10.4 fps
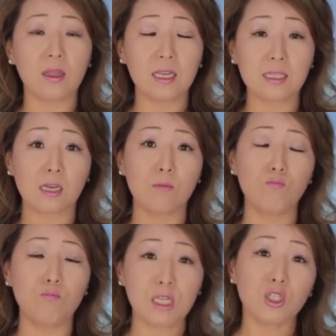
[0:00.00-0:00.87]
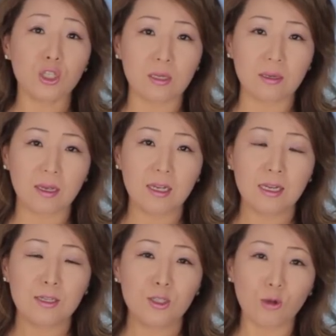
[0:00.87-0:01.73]
these commissioned
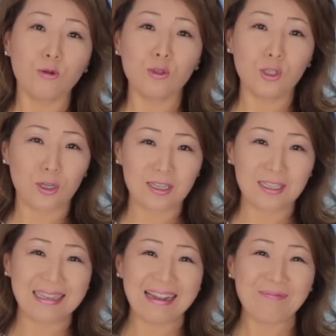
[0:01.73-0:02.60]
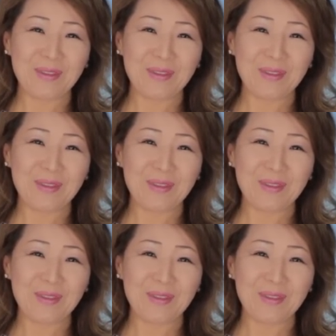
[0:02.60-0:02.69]
soldiers